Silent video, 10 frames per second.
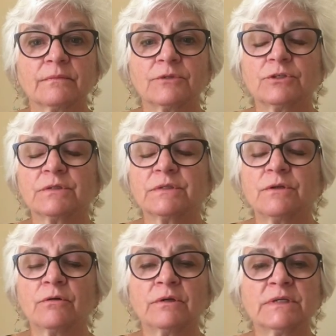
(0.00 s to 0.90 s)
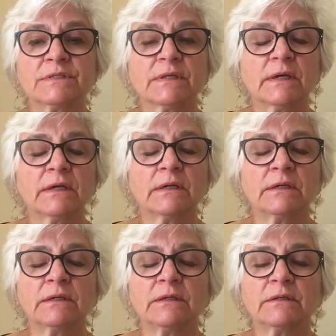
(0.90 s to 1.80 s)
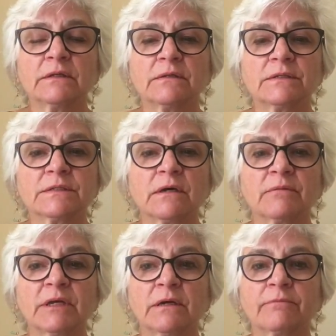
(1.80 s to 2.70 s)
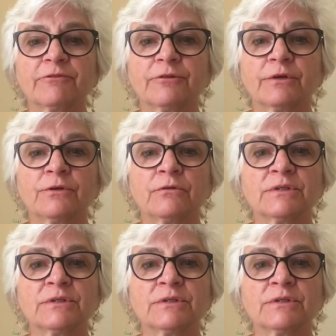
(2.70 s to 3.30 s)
Just notice anything that's coming up for you